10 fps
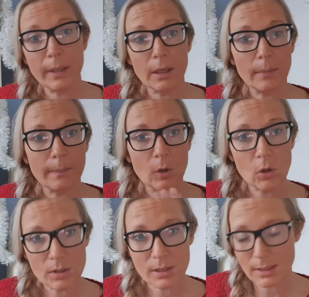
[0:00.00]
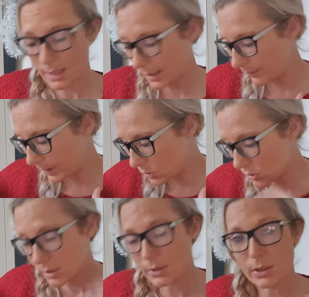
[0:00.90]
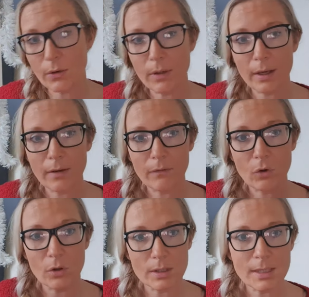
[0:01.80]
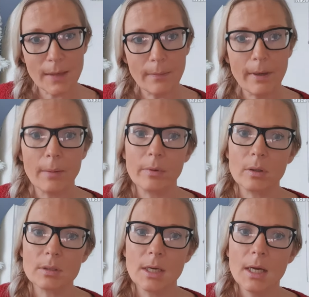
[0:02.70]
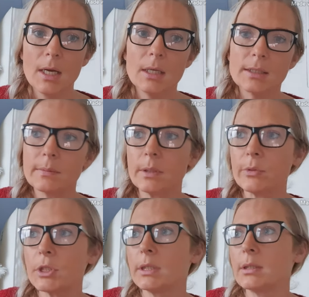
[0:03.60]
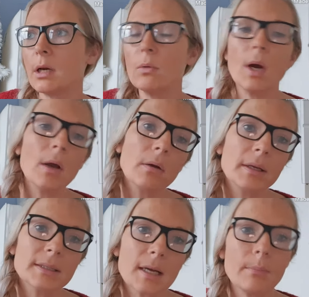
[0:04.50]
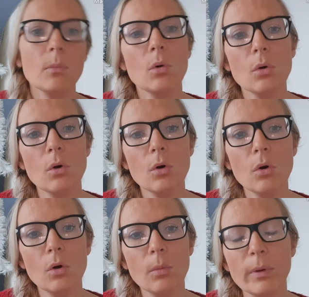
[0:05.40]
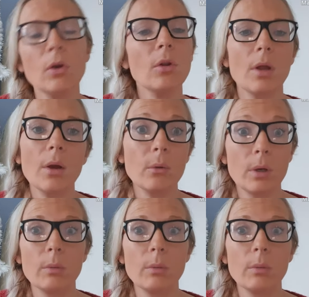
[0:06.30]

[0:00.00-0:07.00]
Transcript: gonna cost the same, but it's just so they've got the same amount, because sometimes she's like, "Oh, Oakley's had more," but not that Oakley